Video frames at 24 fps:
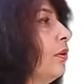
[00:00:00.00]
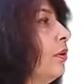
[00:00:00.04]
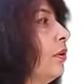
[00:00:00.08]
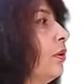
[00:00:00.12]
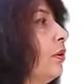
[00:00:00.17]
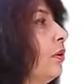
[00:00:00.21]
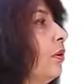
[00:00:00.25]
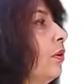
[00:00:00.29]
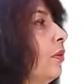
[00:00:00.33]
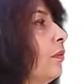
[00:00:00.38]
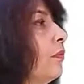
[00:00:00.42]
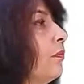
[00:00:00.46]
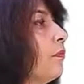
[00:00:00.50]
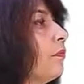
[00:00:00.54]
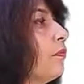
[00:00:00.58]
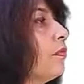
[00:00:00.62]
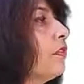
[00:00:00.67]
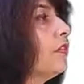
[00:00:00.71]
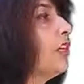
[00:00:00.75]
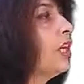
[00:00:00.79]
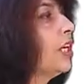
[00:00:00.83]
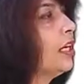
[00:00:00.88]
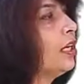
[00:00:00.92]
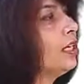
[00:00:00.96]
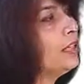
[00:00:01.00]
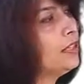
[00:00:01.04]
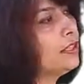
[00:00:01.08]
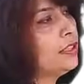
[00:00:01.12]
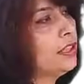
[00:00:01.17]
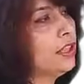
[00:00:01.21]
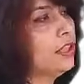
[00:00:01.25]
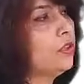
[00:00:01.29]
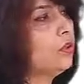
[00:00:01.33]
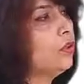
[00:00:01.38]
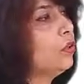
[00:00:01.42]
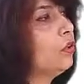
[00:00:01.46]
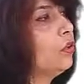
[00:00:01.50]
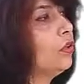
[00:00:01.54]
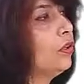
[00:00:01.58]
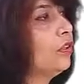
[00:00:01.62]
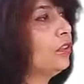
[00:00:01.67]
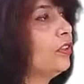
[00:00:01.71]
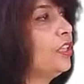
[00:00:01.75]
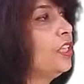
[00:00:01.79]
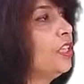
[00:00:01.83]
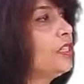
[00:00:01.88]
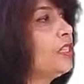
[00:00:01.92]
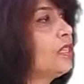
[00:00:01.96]
Uh, we can't see all
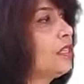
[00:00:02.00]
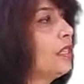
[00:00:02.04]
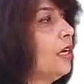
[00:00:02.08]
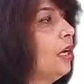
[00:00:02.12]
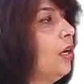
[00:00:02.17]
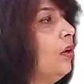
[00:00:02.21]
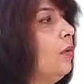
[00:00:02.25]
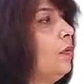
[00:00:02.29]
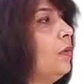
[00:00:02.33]
of these now,